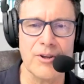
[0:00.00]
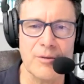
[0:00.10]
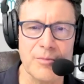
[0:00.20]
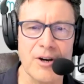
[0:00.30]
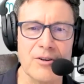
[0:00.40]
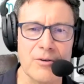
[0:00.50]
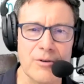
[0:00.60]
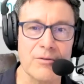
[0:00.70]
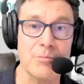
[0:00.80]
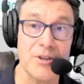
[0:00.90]
think about
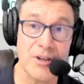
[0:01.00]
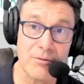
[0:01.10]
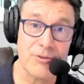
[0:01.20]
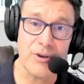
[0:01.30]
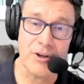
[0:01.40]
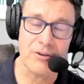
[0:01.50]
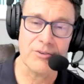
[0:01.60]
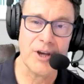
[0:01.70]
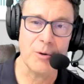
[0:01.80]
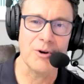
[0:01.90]
going to a piano recital is
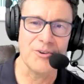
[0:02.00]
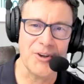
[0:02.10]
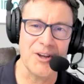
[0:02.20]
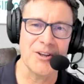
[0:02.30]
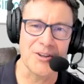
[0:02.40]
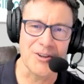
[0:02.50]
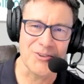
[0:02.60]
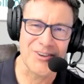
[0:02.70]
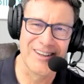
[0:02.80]
how entertaining it is.